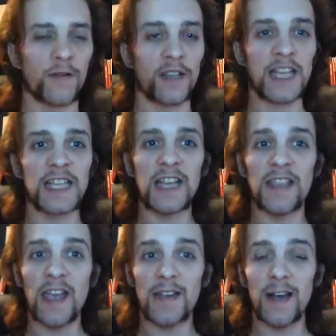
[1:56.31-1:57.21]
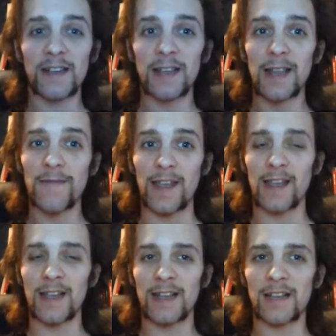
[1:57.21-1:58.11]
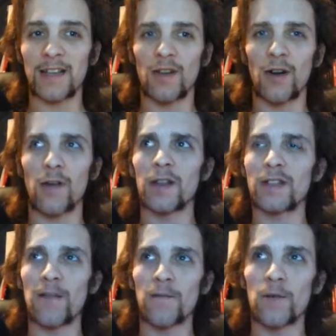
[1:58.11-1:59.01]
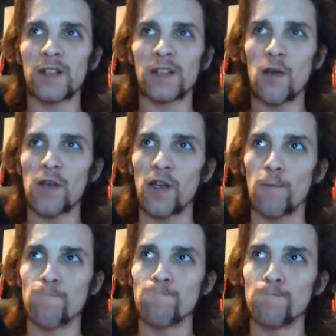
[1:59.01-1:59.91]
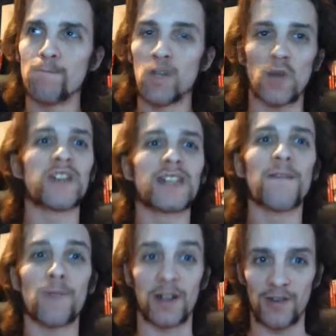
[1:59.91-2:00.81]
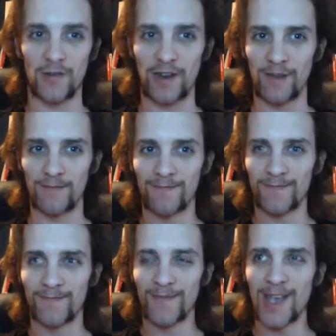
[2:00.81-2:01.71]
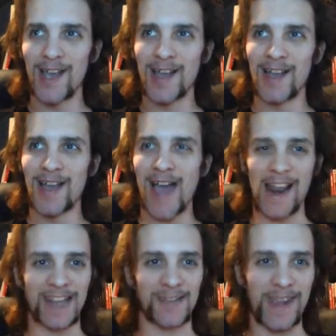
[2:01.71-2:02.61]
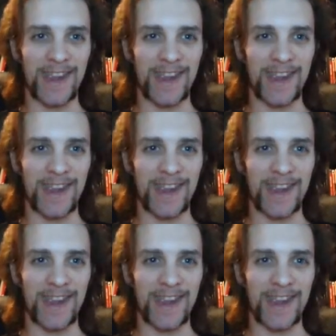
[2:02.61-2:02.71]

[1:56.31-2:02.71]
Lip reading: The city that they actually live in is actually called San Fran, Tokyo. So it's San Fran, Tokyo. And as you